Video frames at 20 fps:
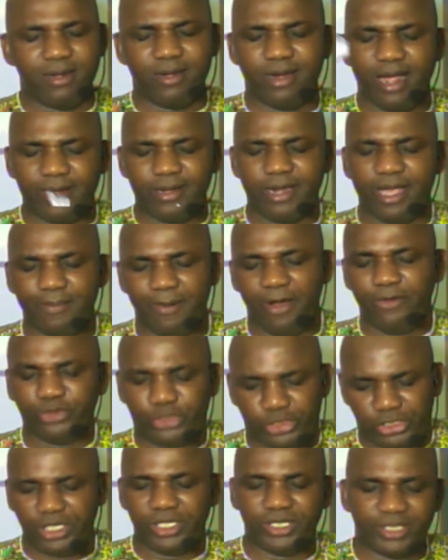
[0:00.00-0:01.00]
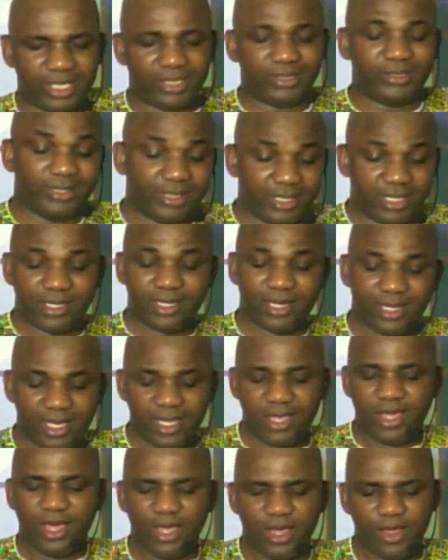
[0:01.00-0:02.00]
The name of Jesus.
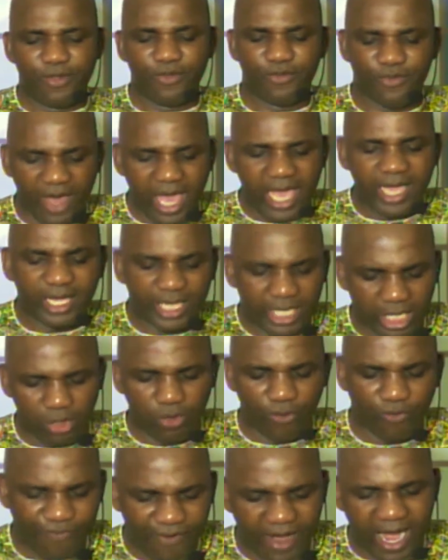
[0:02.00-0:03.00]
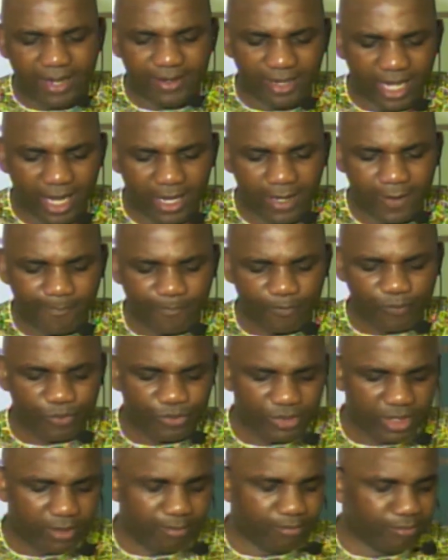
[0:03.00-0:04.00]
Thank you, Father.
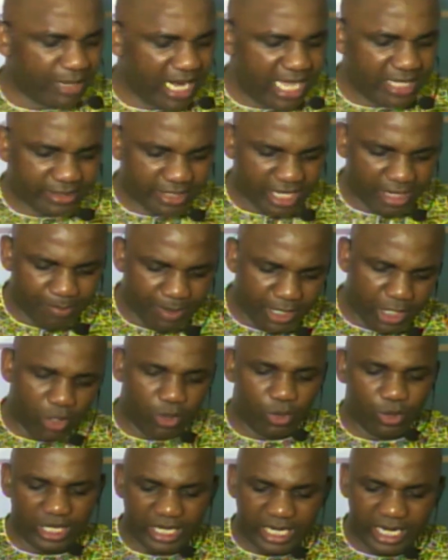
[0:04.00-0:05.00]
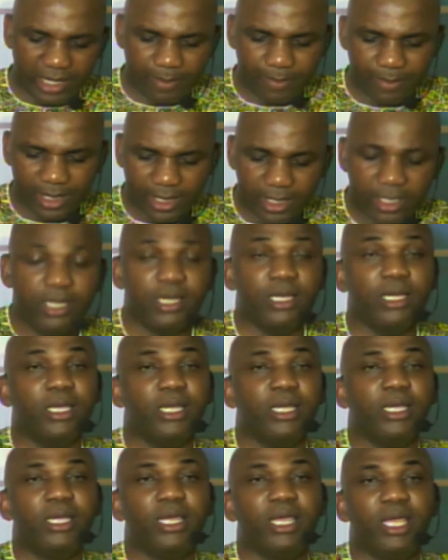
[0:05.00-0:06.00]
Blessed be your holy name.
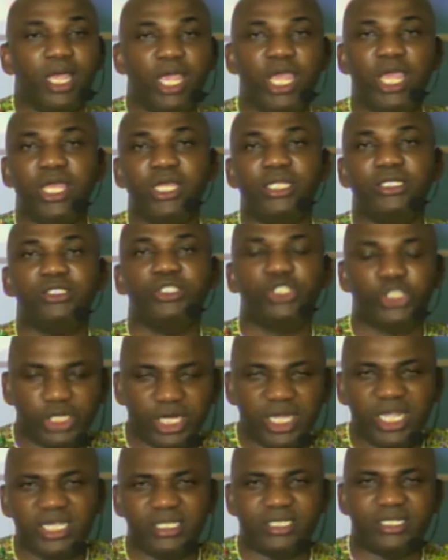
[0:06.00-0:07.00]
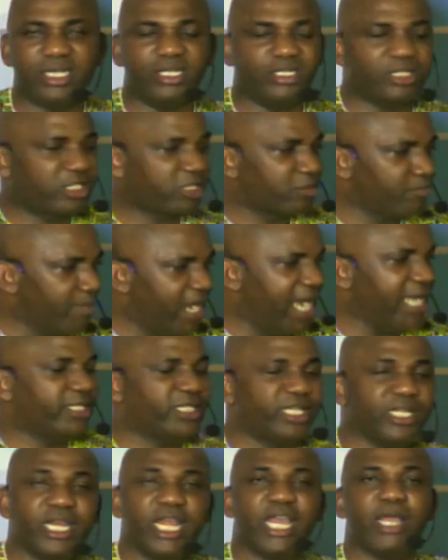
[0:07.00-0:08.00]
In Jesus'
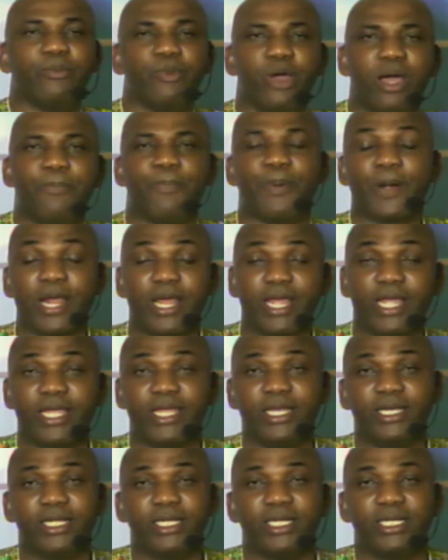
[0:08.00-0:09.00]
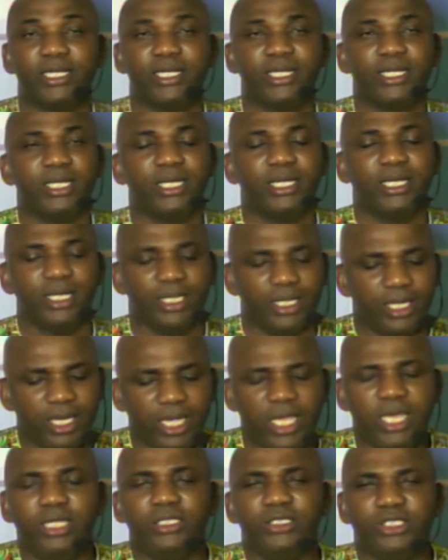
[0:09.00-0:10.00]
mighty name we pray.
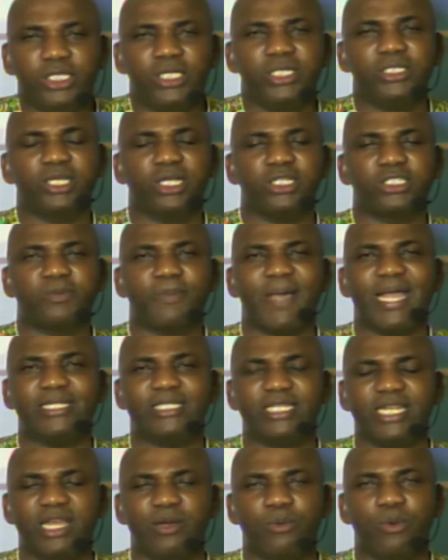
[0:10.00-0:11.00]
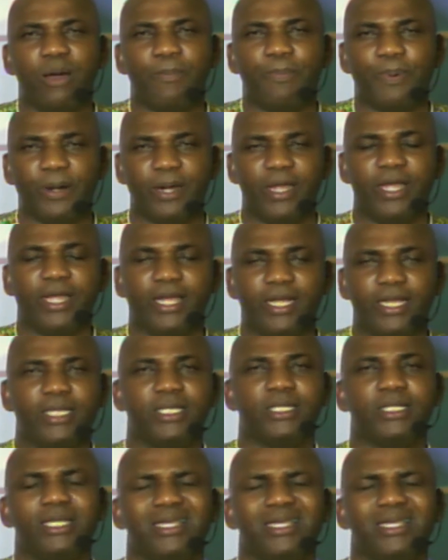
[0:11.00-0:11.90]
In Jesus' mighty name we pray.